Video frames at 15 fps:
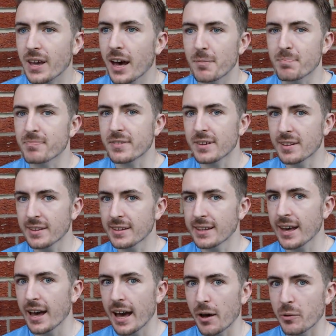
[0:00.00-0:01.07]
Uh,
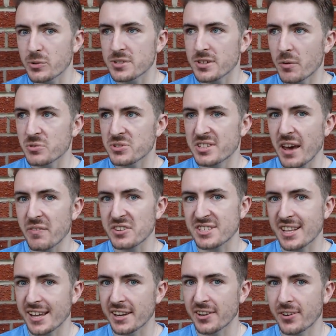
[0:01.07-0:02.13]
yeah, I was, I was
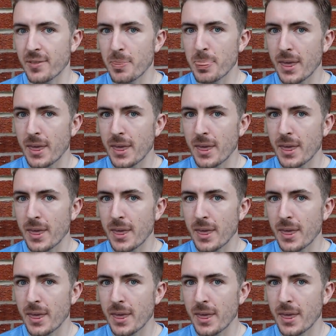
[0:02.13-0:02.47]
devastated.